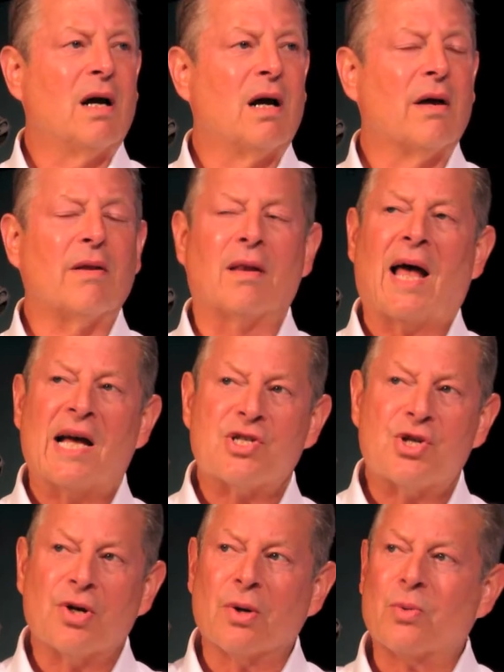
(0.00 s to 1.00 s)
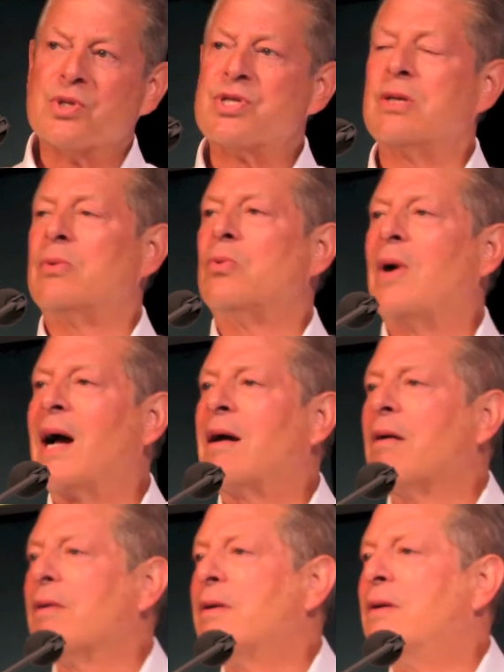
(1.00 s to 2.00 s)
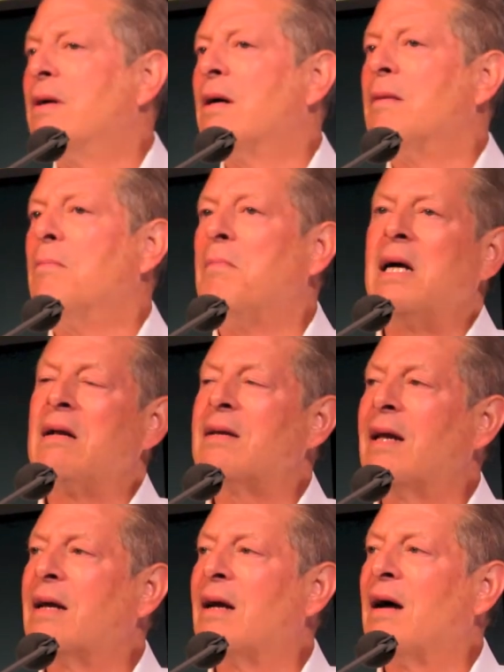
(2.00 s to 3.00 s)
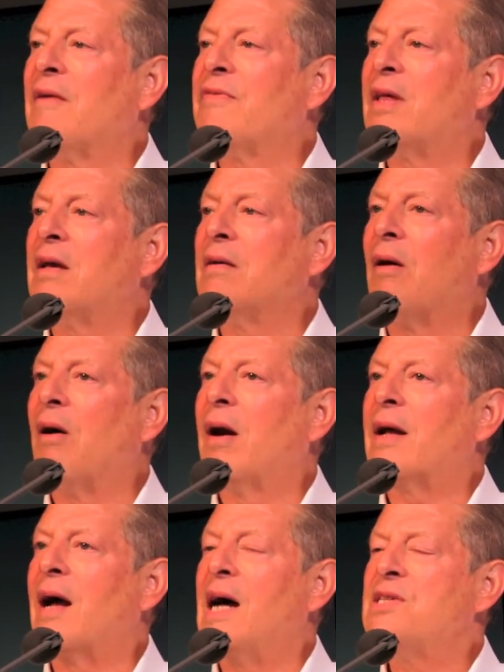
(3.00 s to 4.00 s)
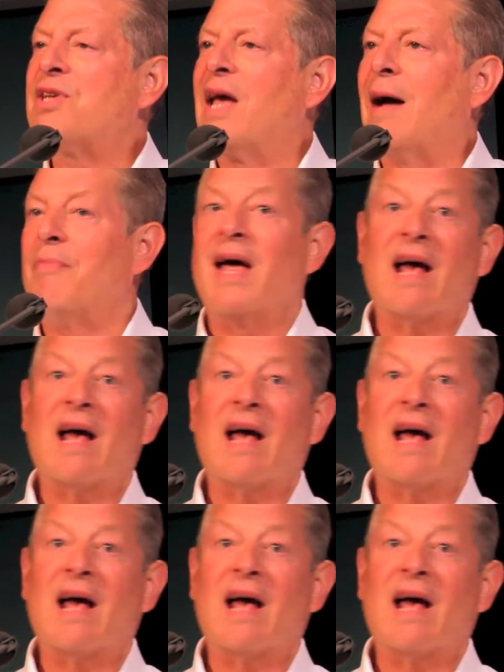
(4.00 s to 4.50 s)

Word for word: Uh, last year was the record uh, melting of the Arctic ice cap.